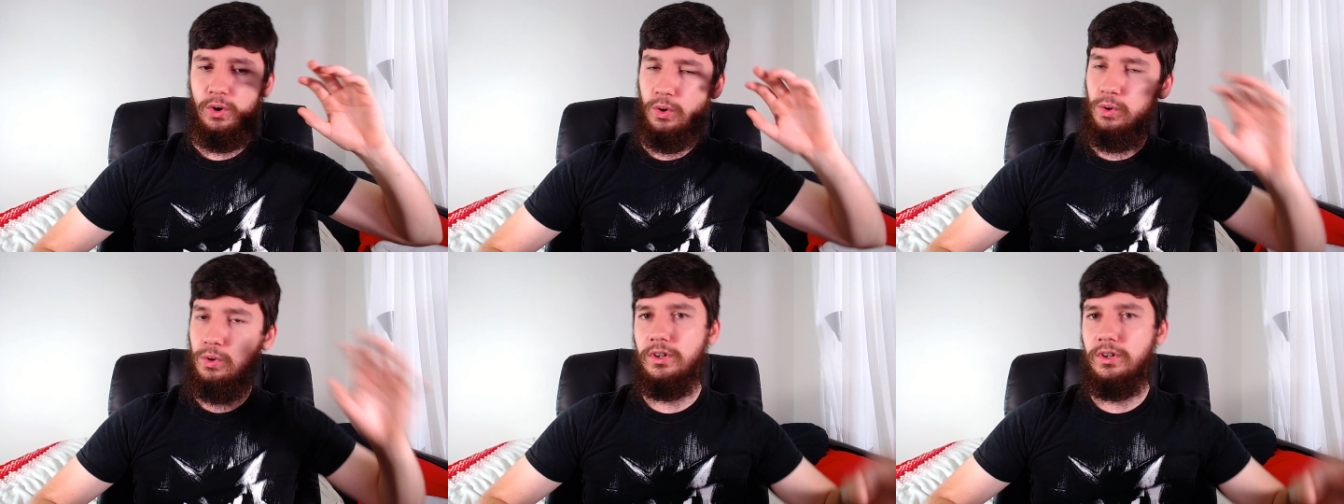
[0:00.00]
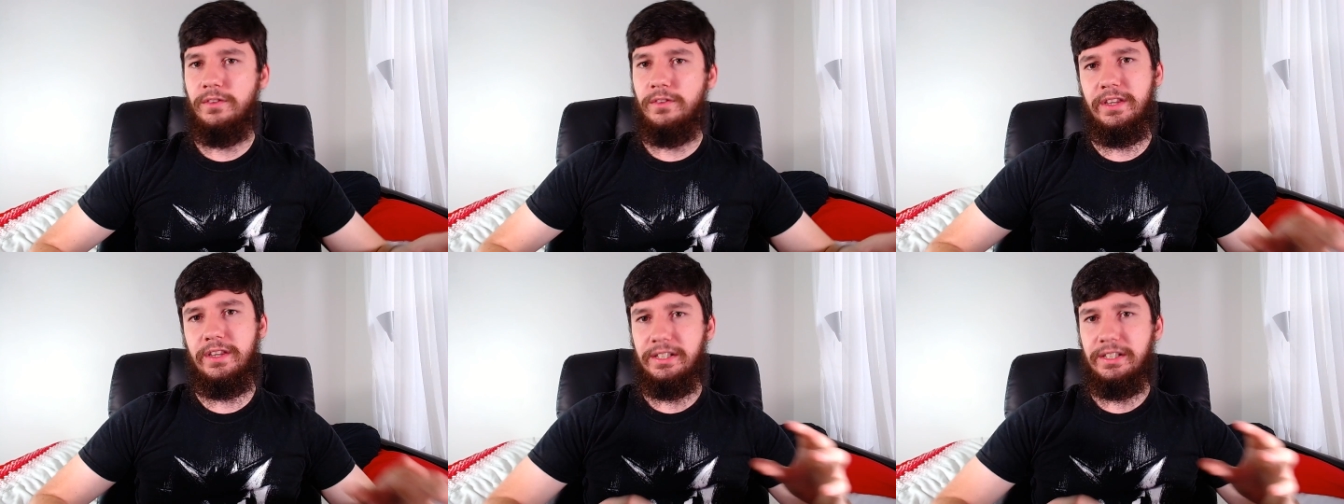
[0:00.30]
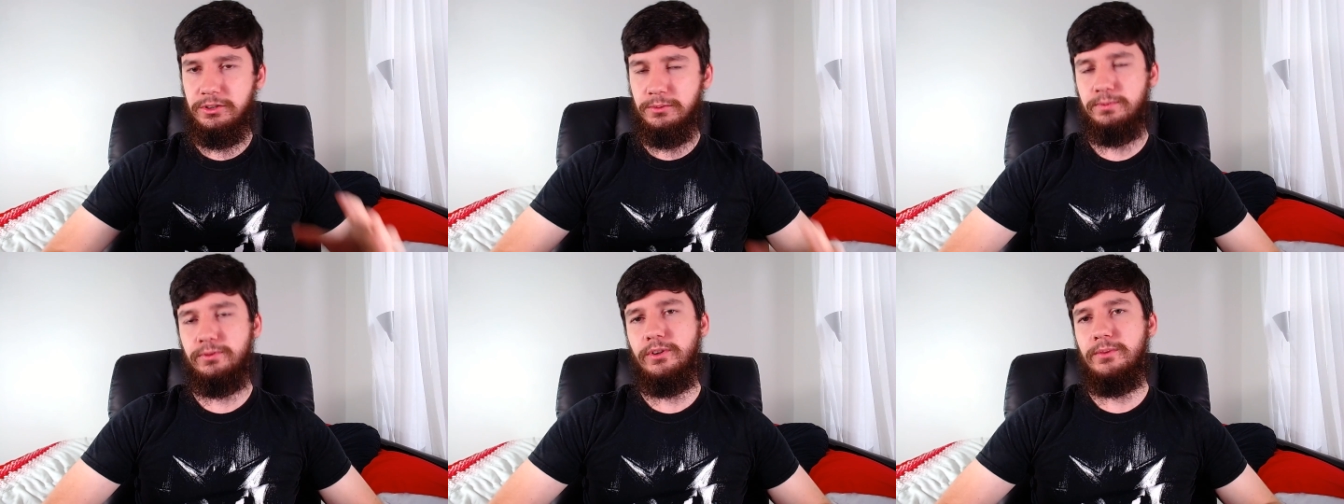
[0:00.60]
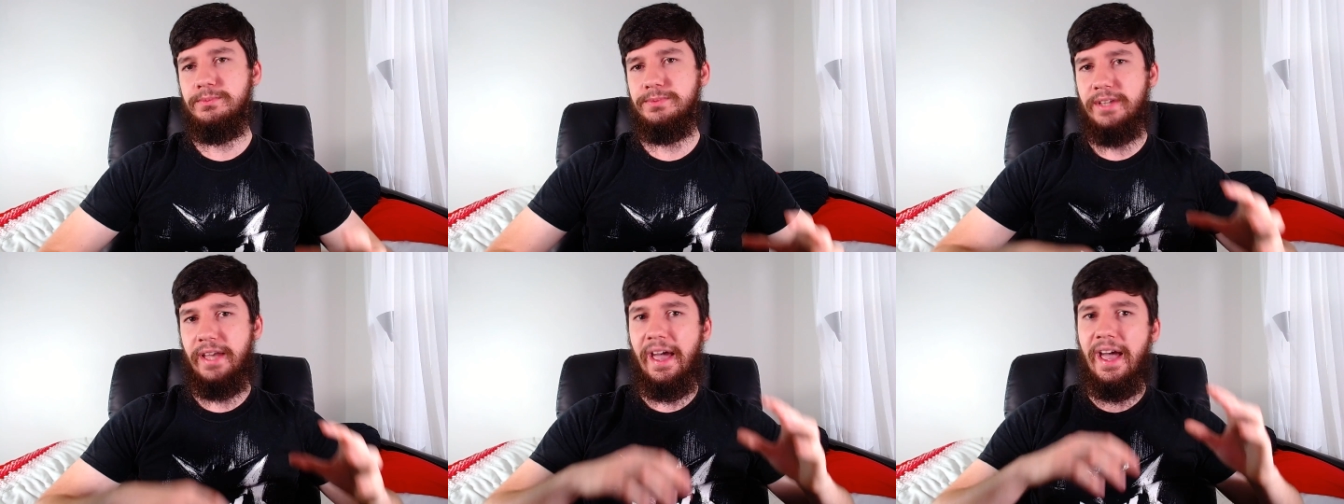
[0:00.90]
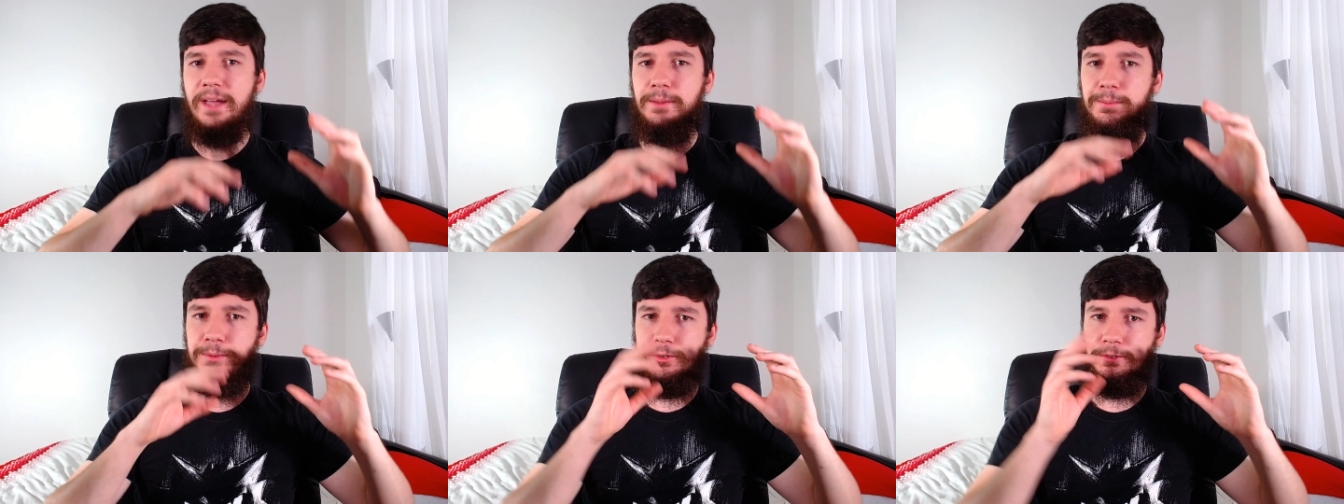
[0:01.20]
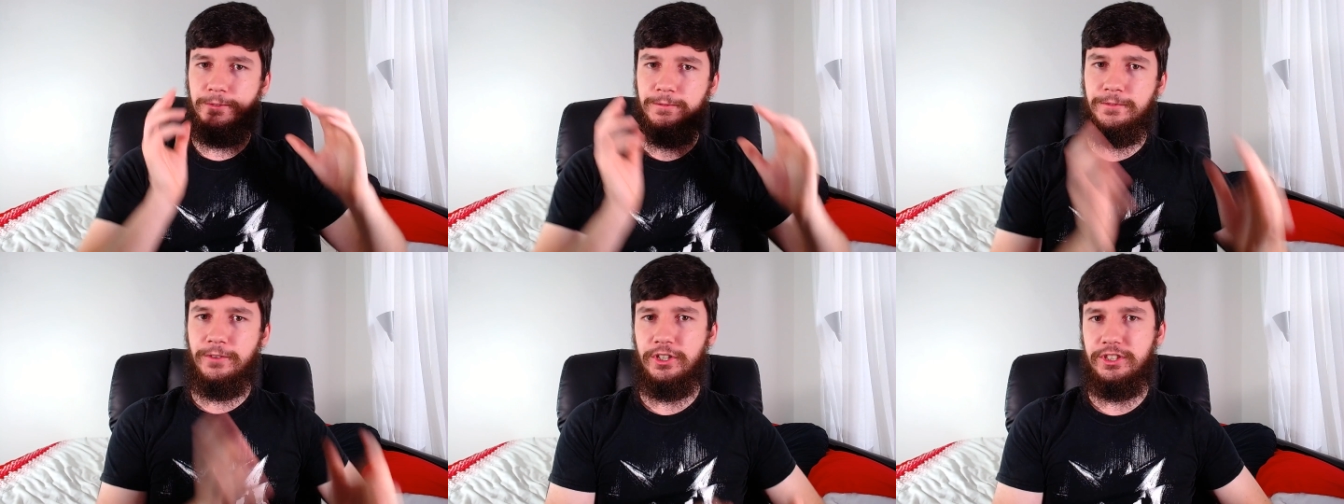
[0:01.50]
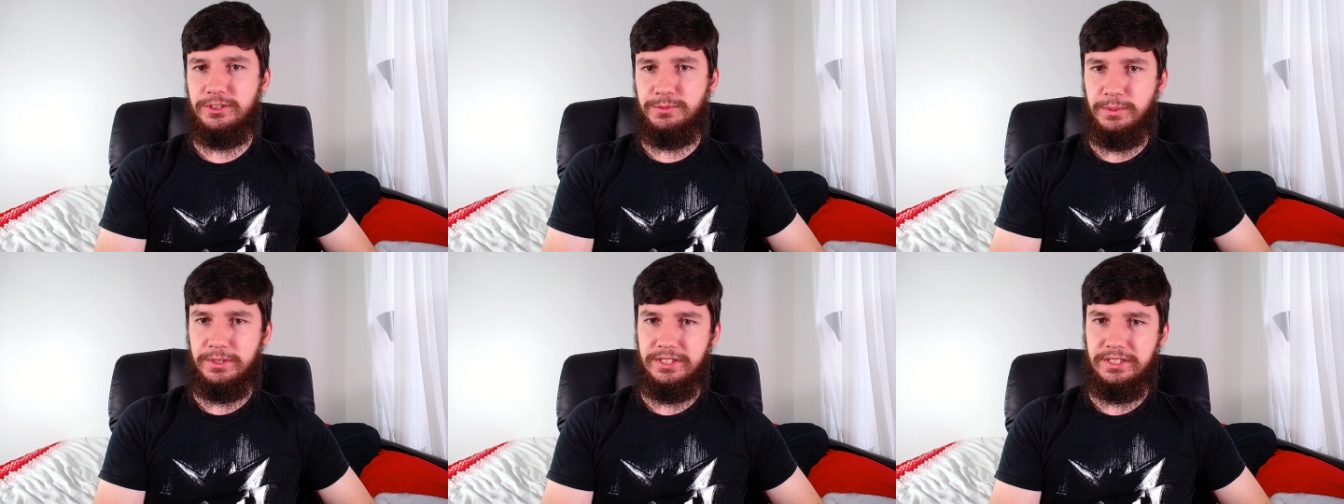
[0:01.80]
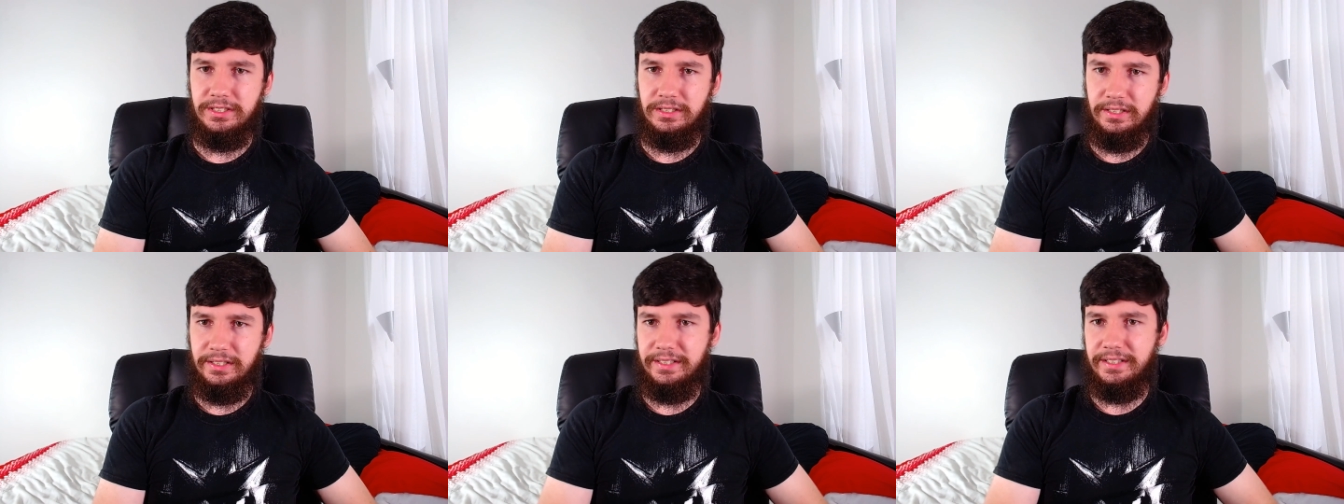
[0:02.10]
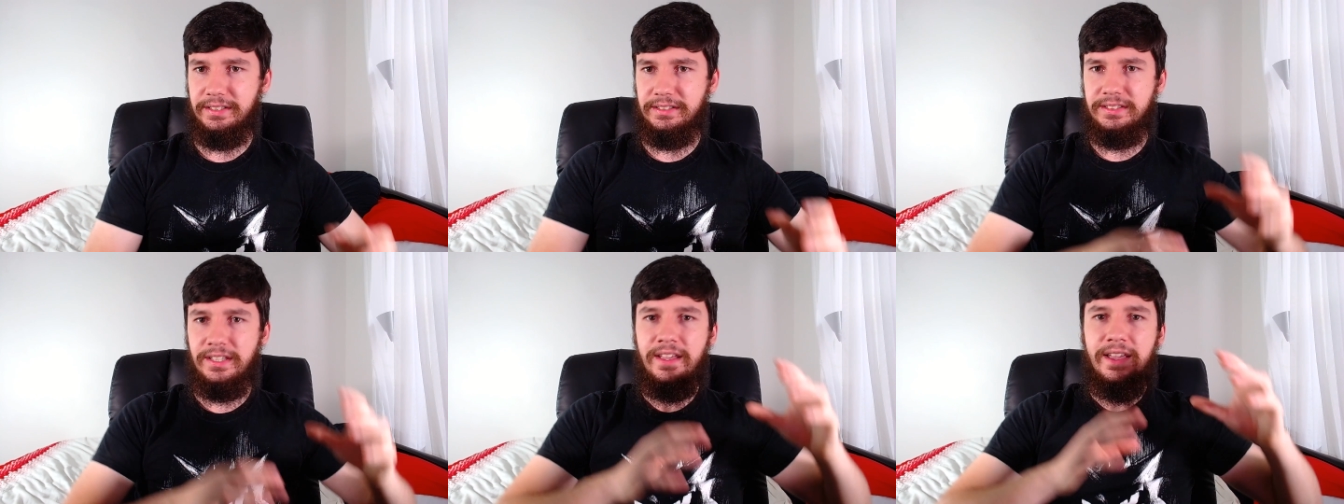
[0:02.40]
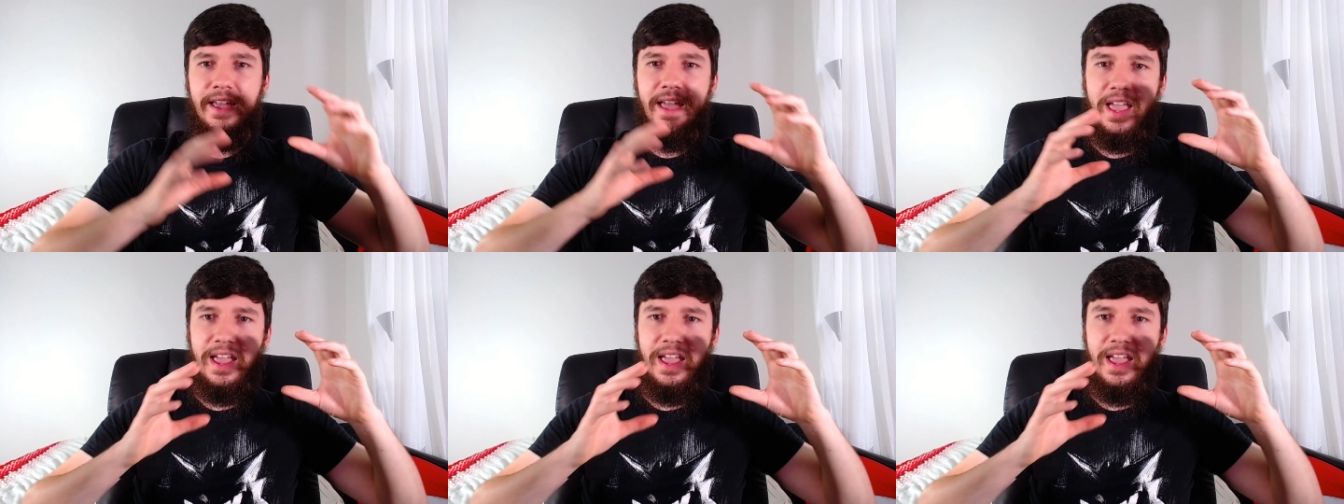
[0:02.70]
all of the little problems I had when I was first switching to Linux